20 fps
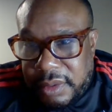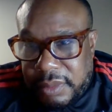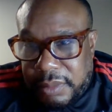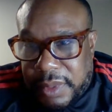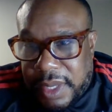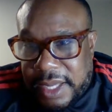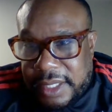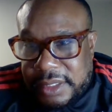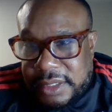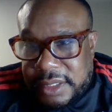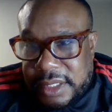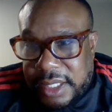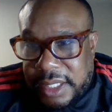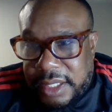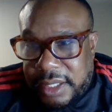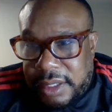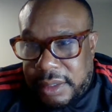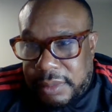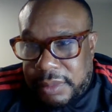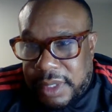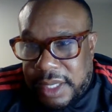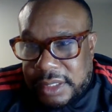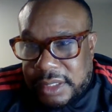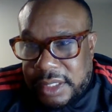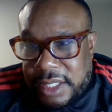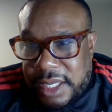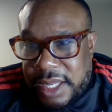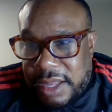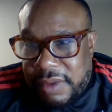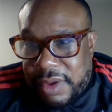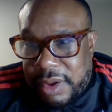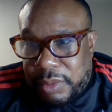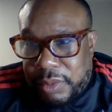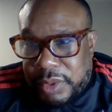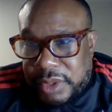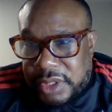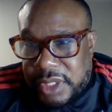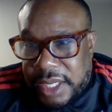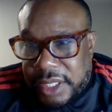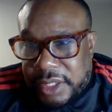Black said, yep, lots of lab. I
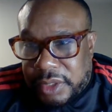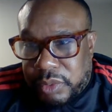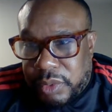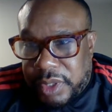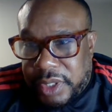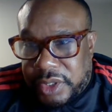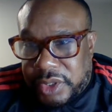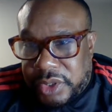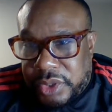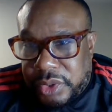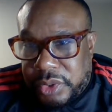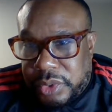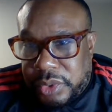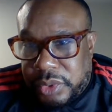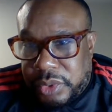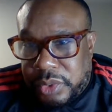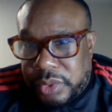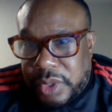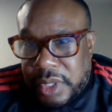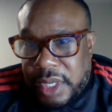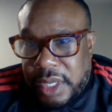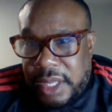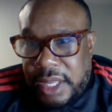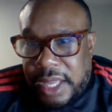was like 22